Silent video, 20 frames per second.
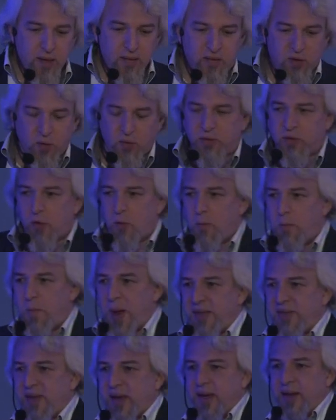so, so
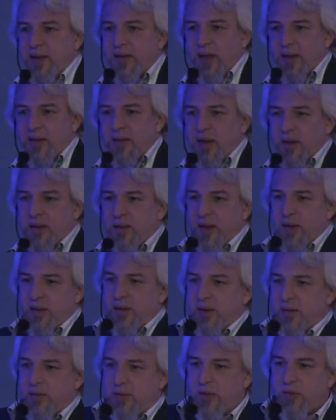basically, the, the,
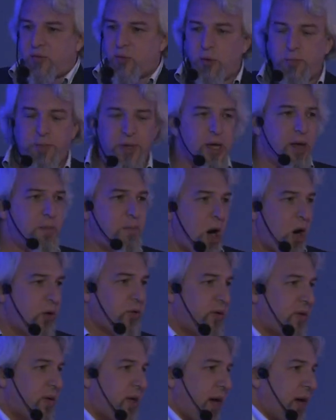this will be
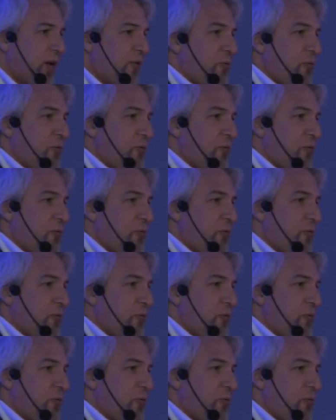about kind